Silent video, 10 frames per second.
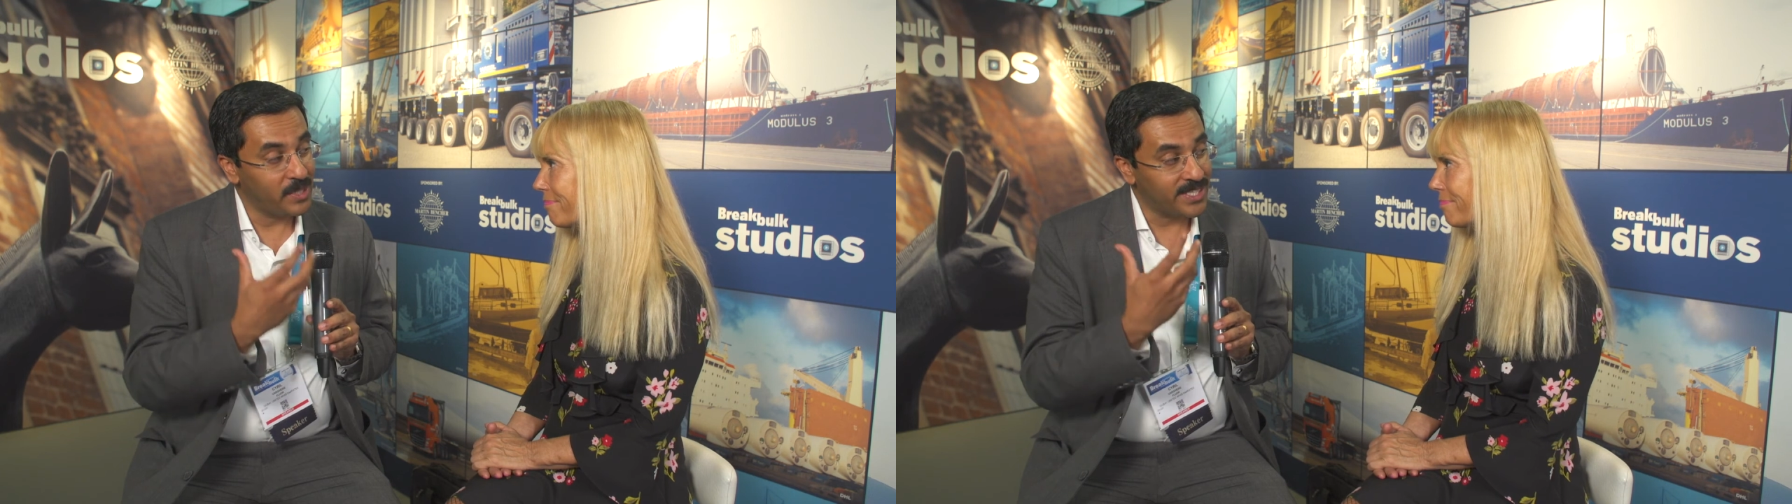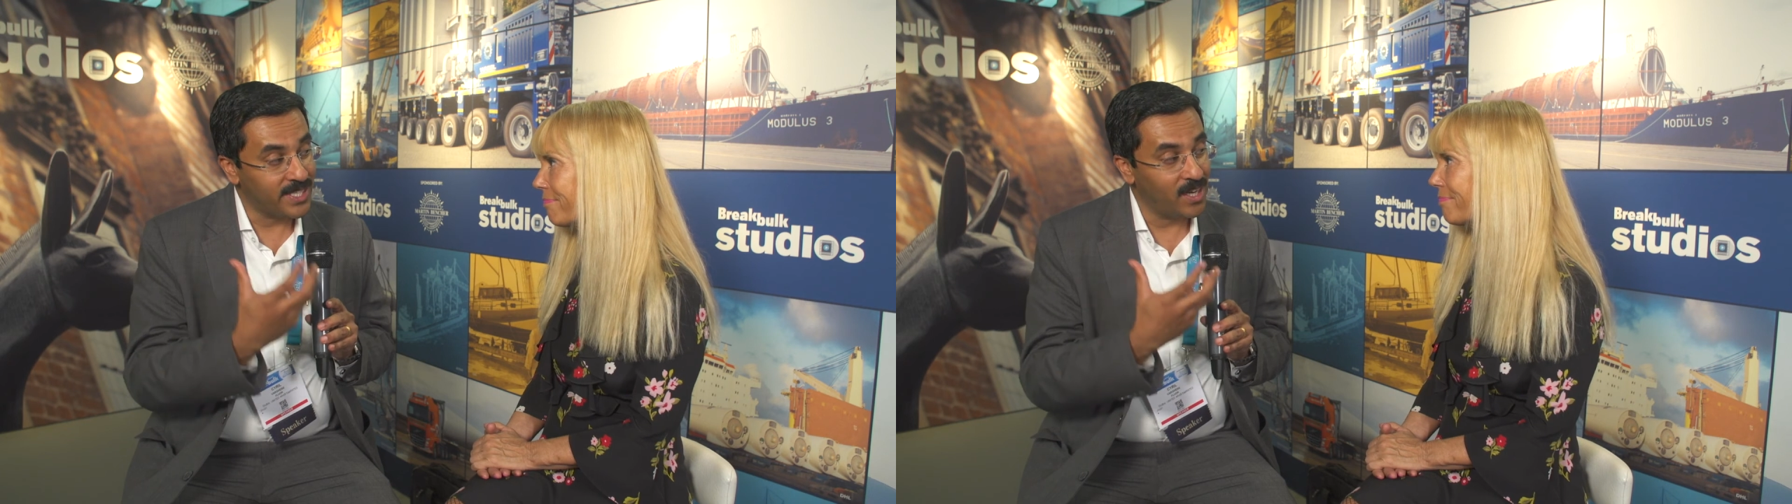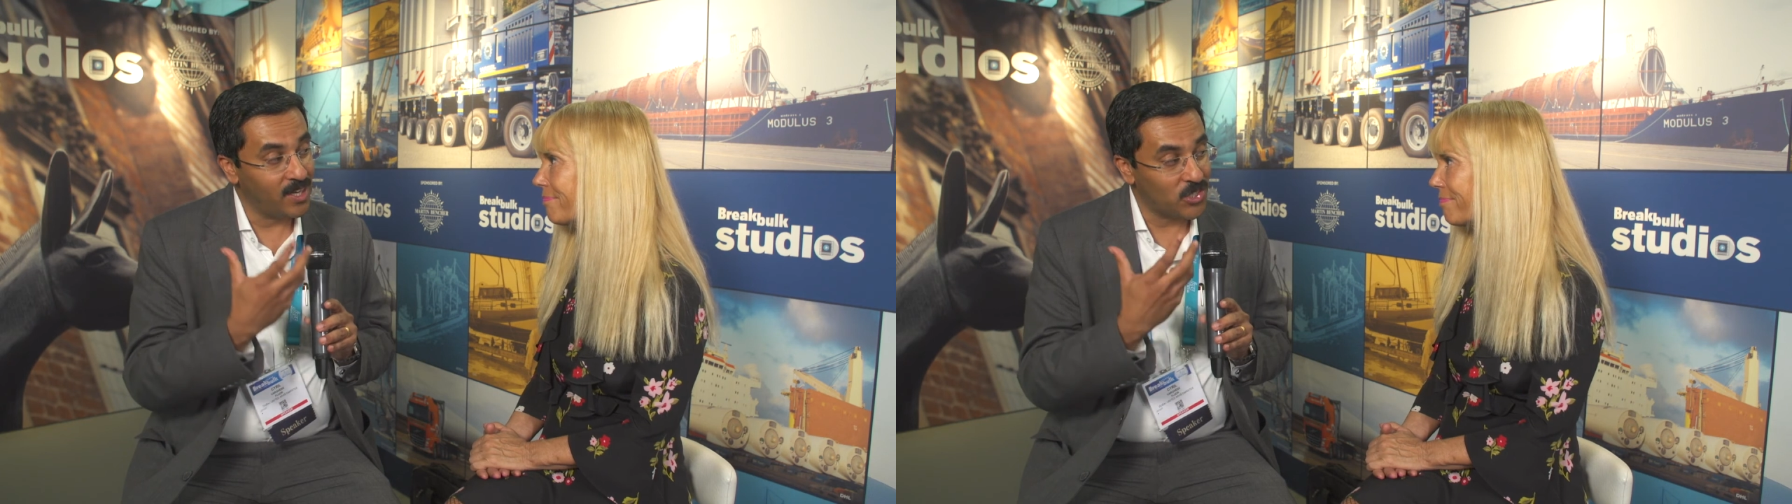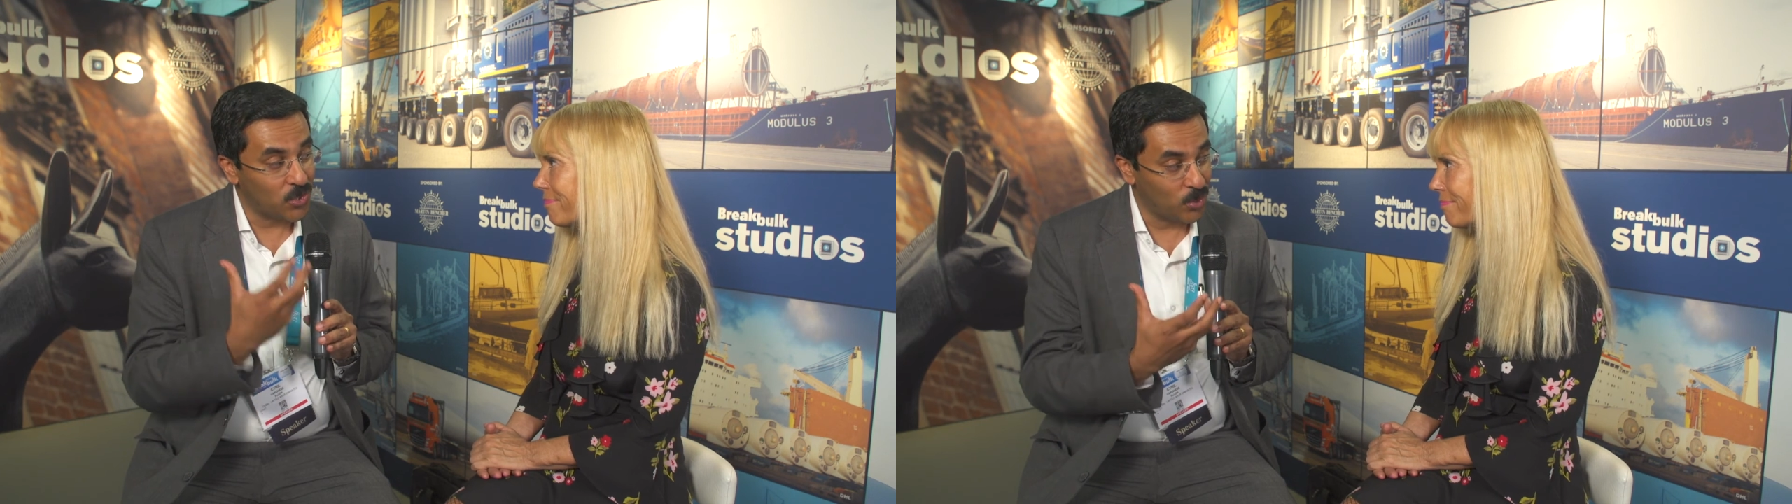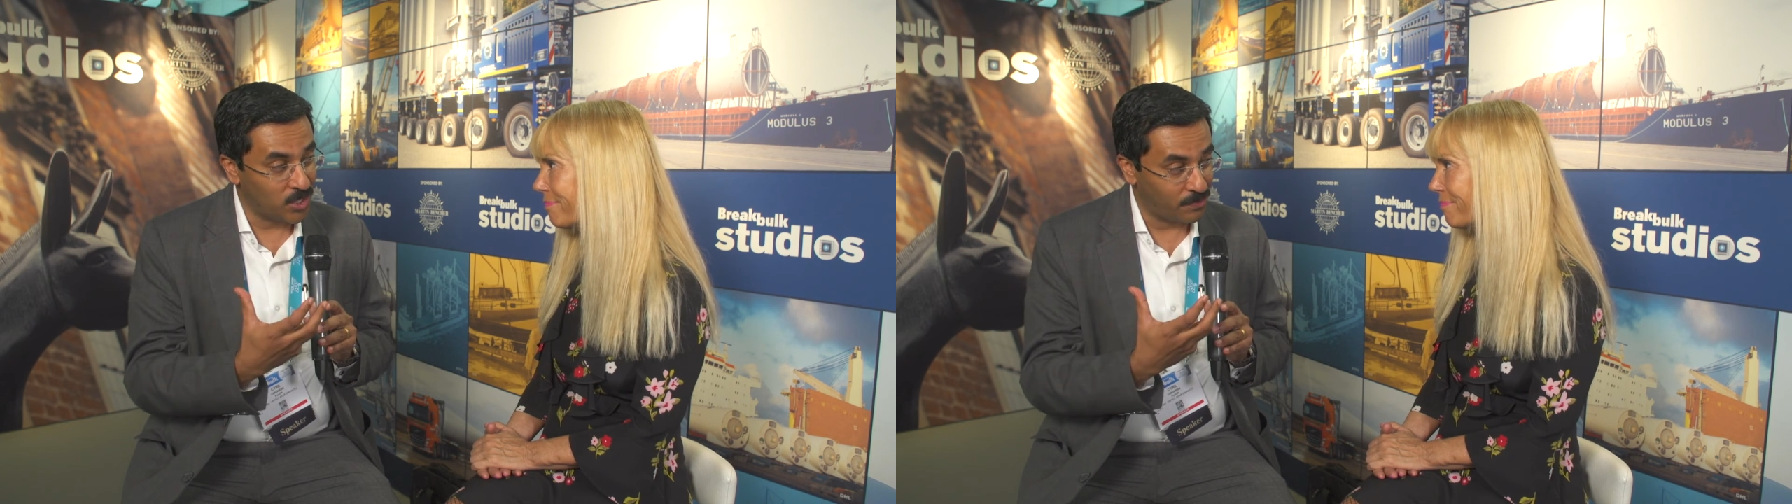be a single
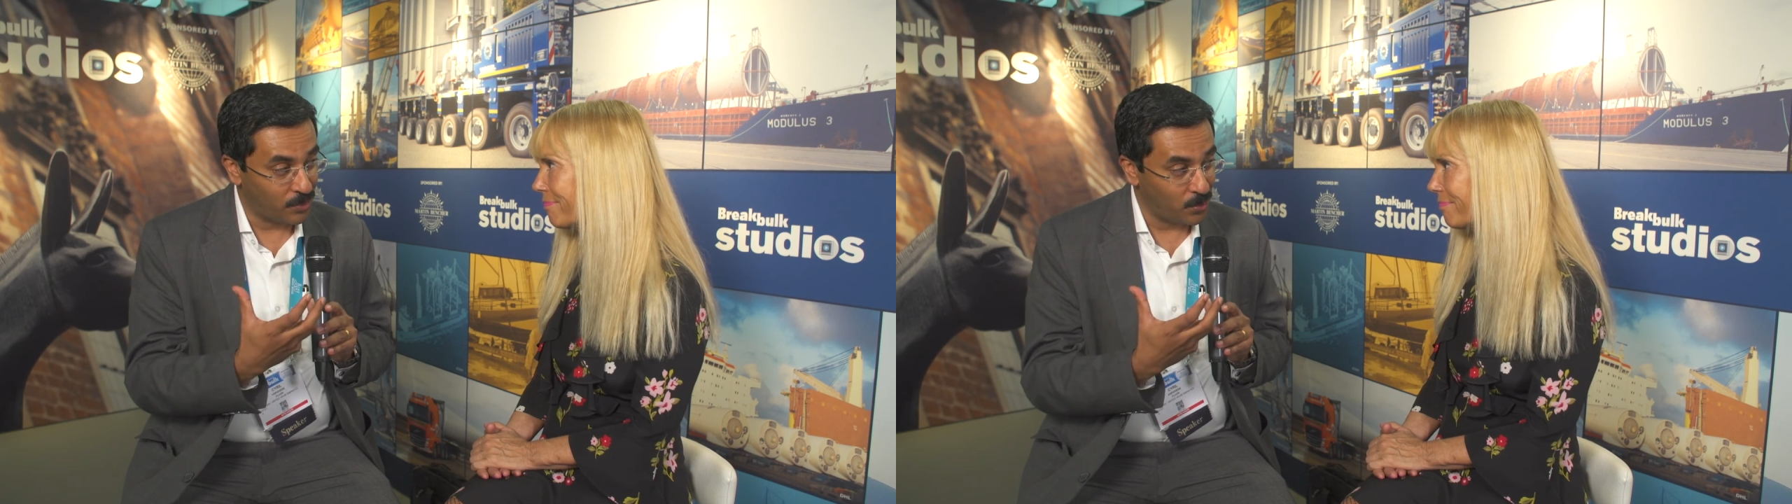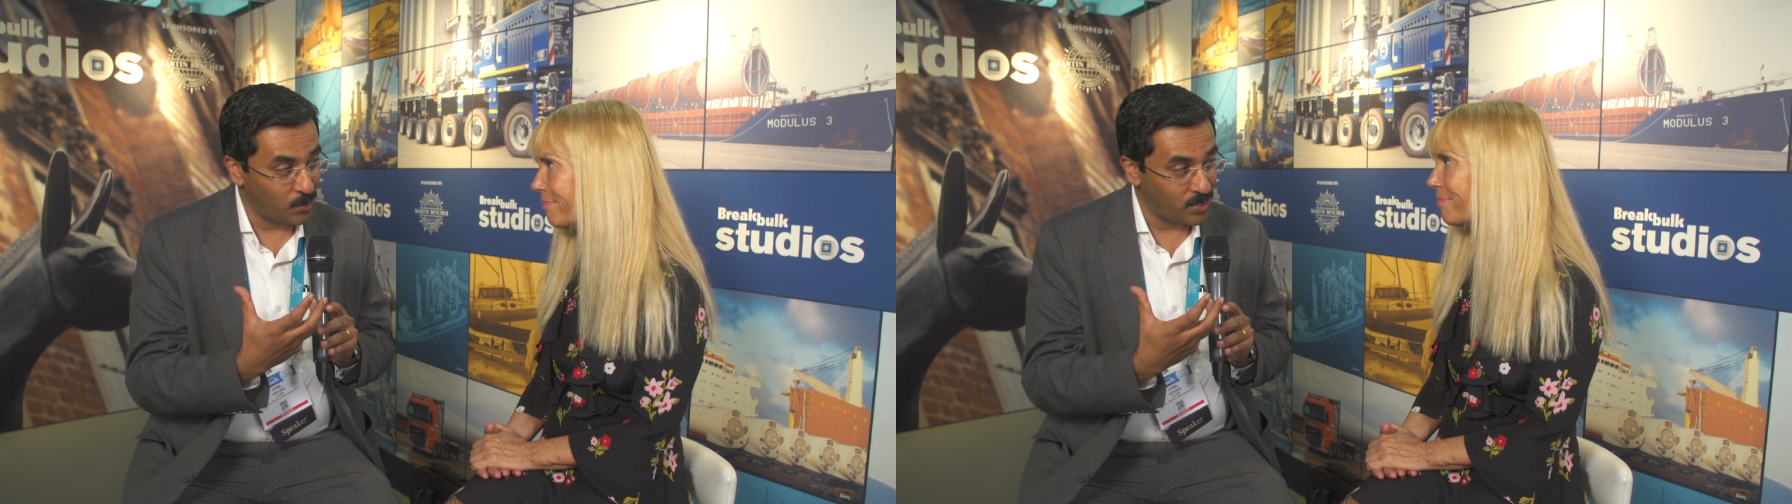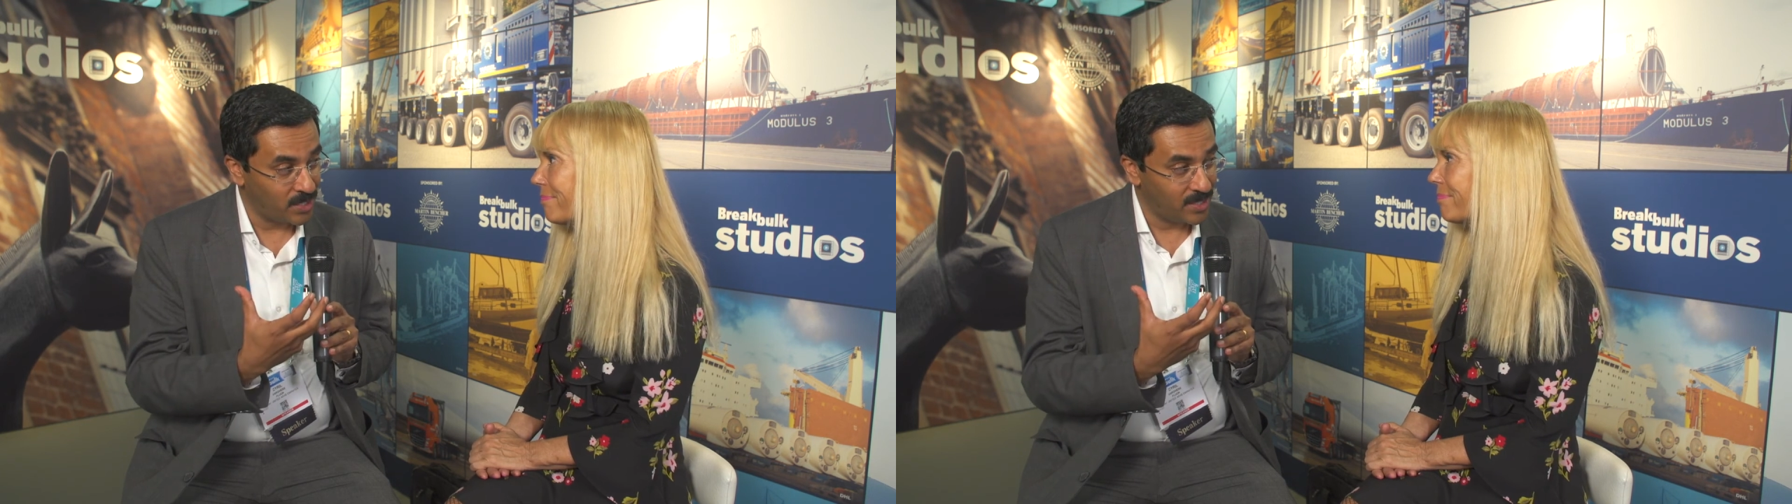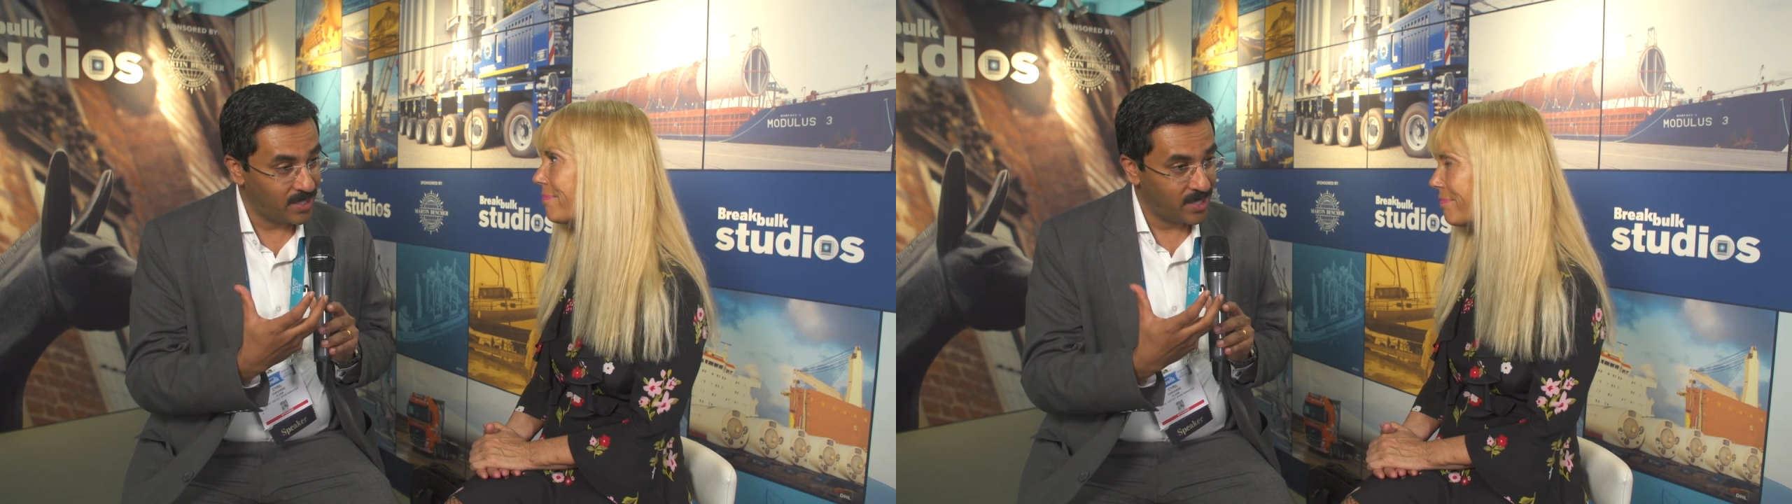source of truth,